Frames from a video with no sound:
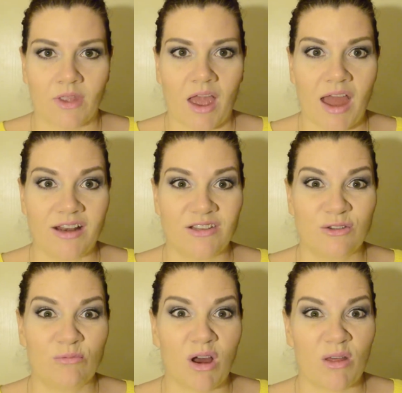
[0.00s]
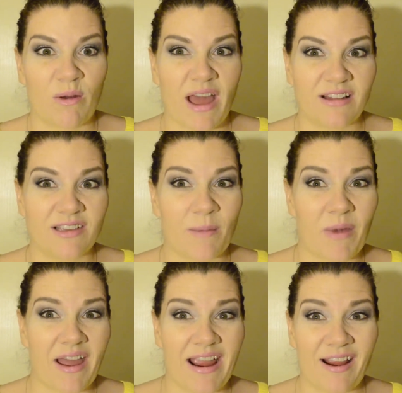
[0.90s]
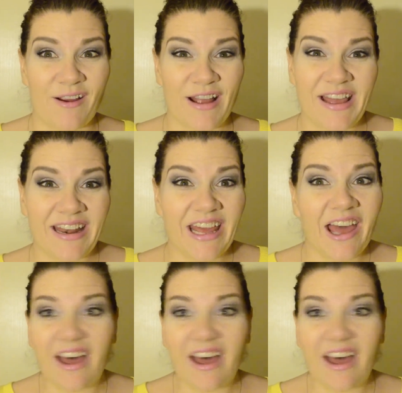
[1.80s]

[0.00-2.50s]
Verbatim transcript: had to zoom all the way out to get my hair in.